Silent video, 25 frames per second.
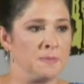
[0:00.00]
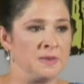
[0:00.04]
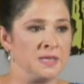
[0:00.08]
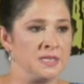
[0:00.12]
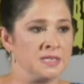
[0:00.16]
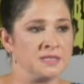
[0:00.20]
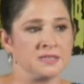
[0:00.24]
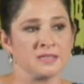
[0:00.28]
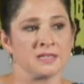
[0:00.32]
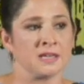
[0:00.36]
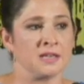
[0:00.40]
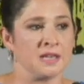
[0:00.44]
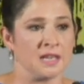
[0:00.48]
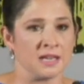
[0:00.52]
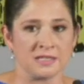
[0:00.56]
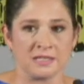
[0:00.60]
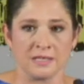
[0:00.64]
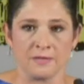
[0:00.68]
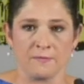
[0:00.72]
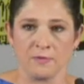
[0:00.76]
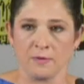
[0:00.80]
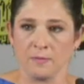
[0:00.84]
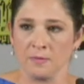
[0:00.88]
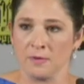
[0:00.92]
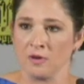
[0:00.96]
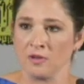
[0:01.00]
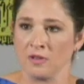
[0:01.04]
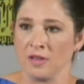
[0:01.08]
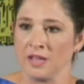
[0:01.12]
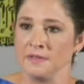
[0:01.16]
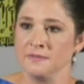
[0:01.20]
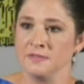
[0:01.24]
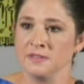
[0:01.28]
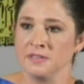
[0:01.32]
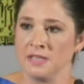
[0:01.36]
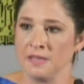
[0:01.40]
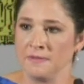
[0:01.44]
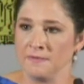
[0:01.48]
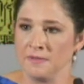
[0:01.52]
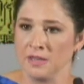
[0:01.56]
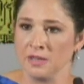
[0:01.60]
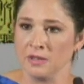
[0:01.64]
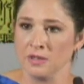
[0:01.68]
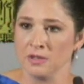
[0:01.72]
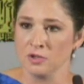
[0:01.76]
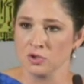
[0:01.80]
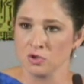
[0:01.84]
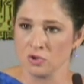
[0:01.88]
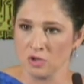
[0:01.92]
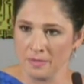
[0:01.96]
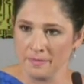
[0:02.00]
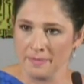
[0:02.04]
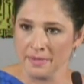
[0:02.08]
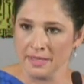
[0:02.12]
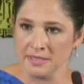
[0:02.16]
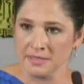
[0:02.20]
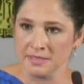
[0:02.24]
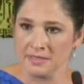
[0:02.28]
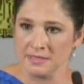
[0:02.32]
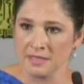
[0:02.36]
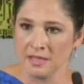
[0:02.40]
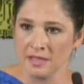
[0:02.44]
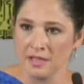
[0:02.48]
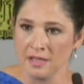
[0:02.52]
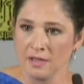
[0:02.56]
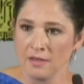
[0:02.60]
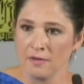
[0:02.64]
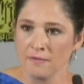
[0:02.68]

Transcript: be disconnected from their life saving treatments.